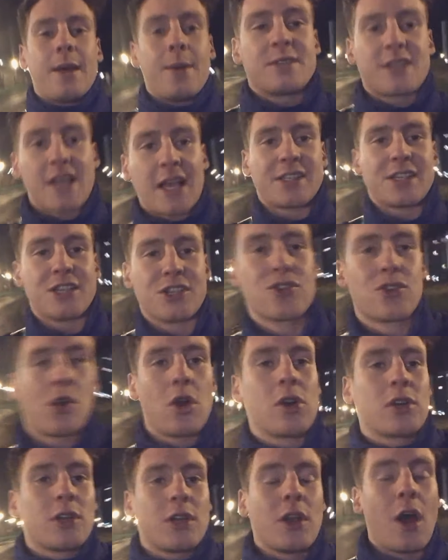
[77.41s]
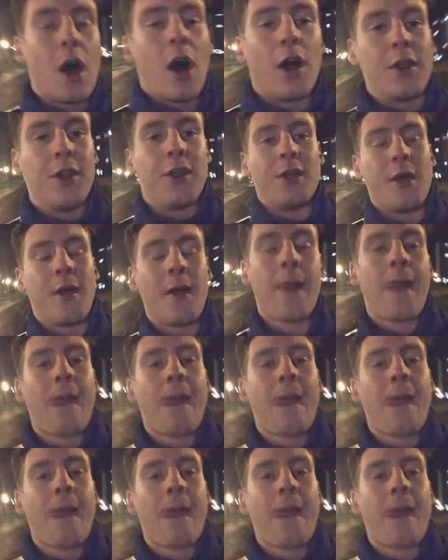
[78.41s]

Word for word: I was actually struggling on